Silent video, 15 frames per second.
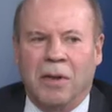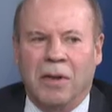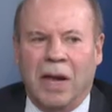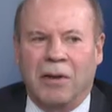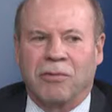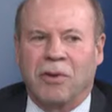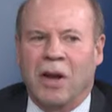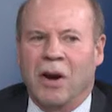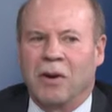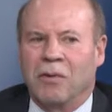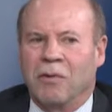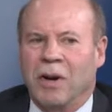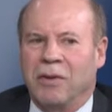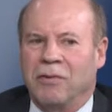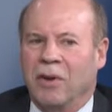next
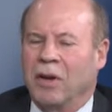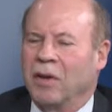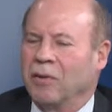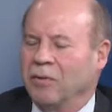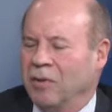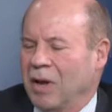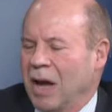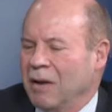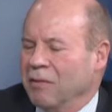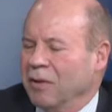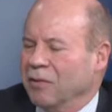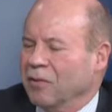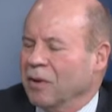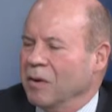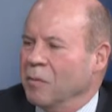characteristic is,
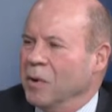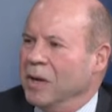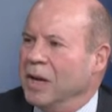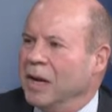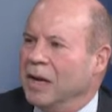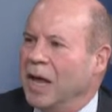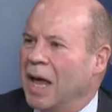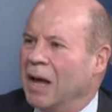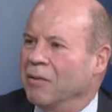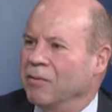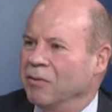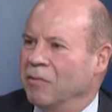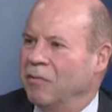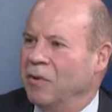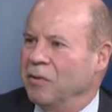obviously we need to have
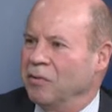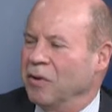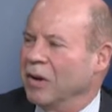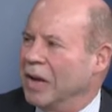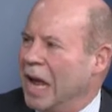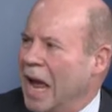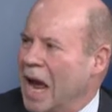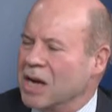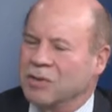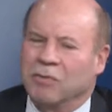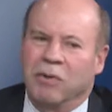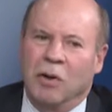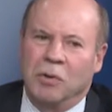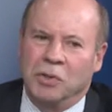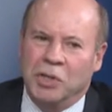sufficient cash
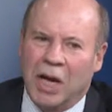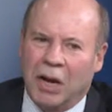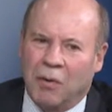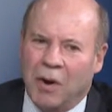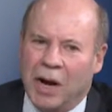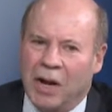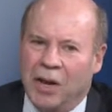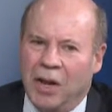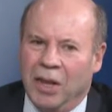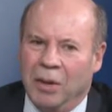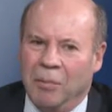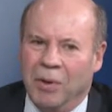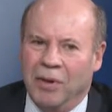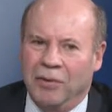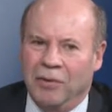flow generated in the
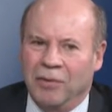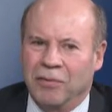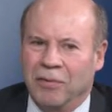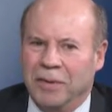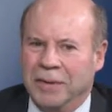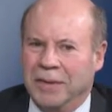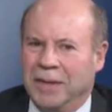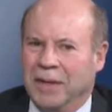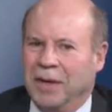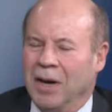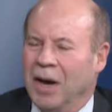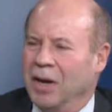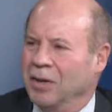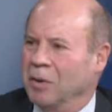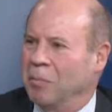business
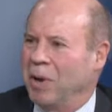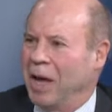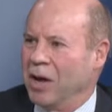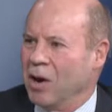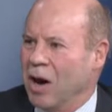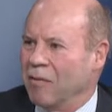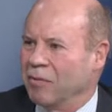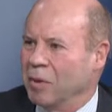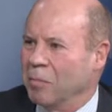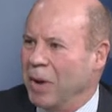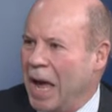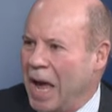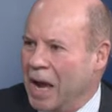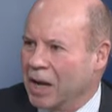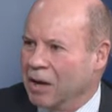to pay off the
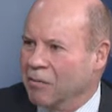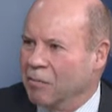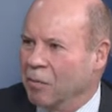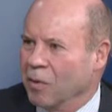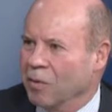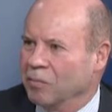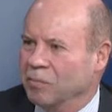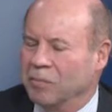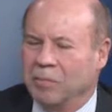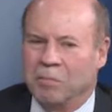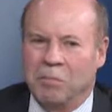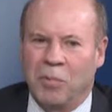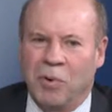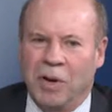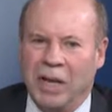bank if we're
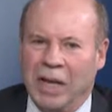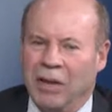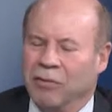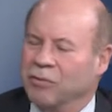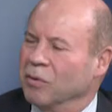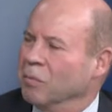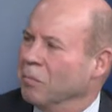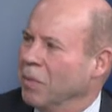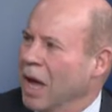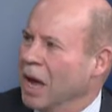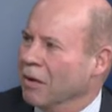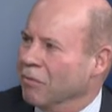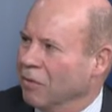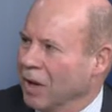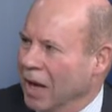putting in some
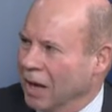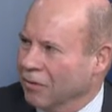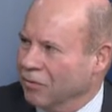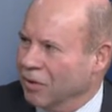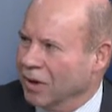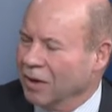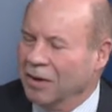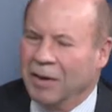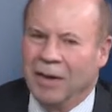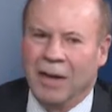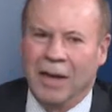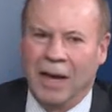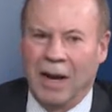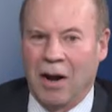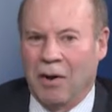bank financing,
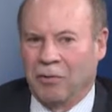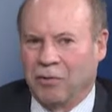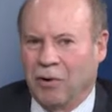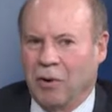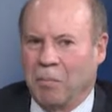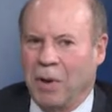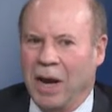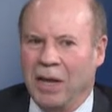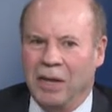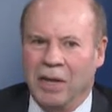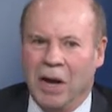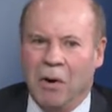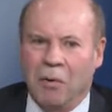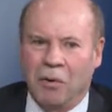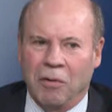and also to pay the
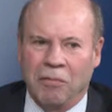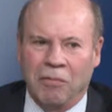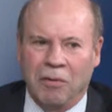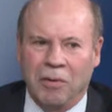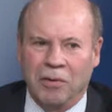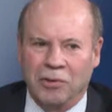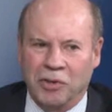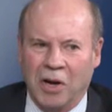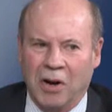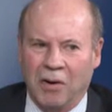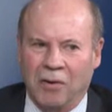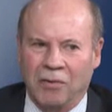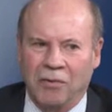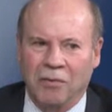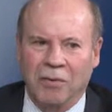owner for the
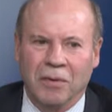shares.